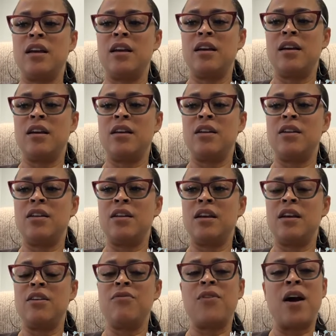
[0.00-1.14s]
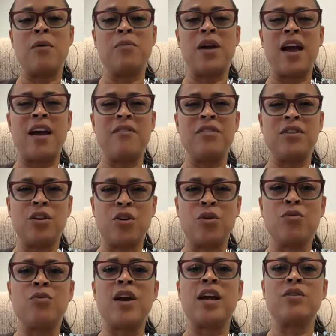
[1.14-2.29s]
if I'm having the
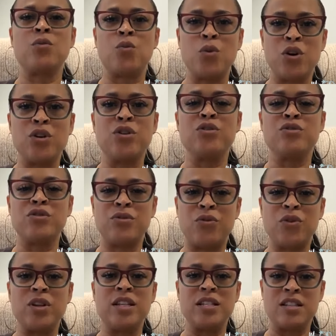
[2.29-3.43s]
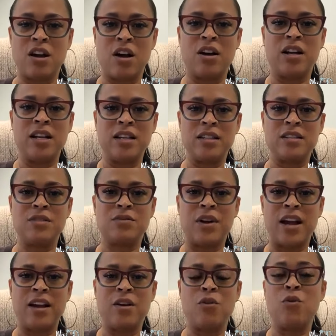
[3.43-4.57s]
correct words for this audience,
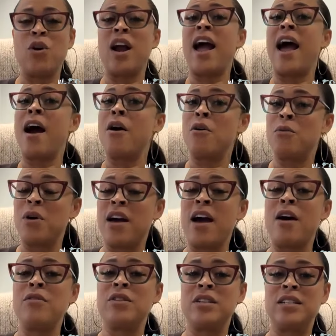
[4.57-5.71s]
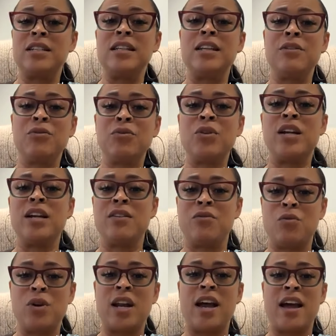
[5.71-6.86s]
right? Or how the delivery of
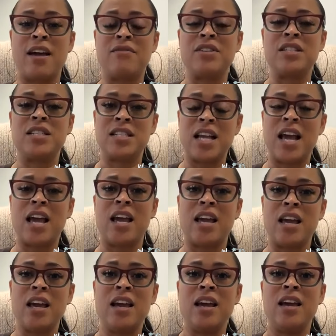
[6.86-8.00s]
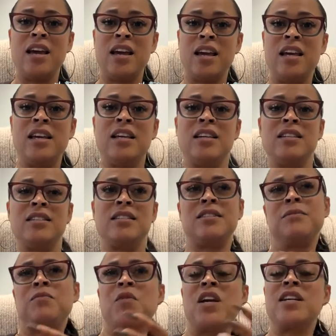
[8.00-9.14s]
what I have to say
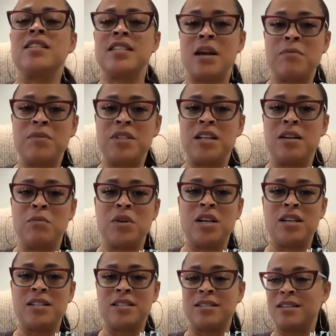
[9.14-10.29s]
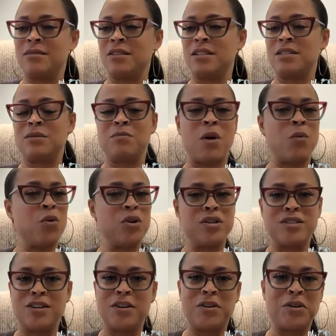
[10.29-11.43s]
is accepted, because my
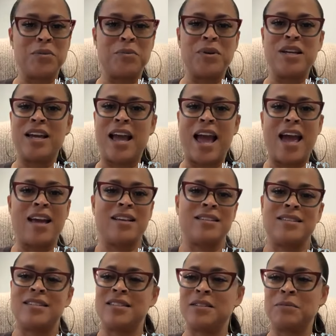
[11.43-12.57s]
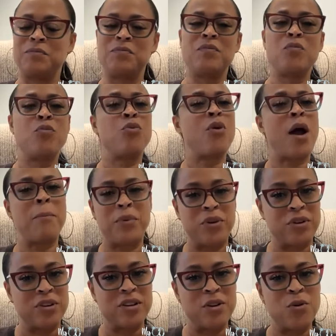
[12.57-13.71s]
words aren't going to be as
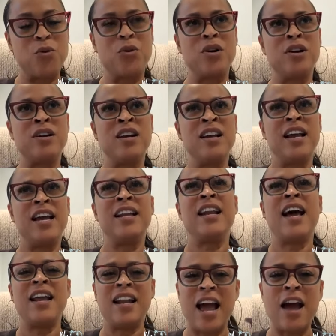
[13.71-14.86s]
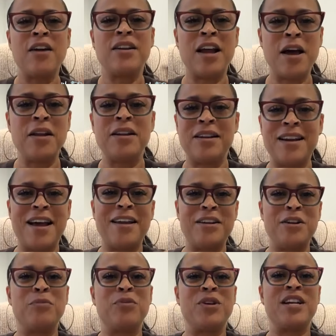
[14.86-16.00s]
proper, or right. And not
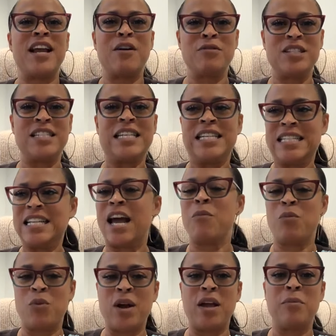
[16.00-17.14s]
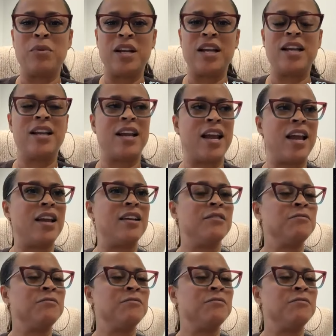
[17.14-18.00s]
in a pronouncing type way, but in a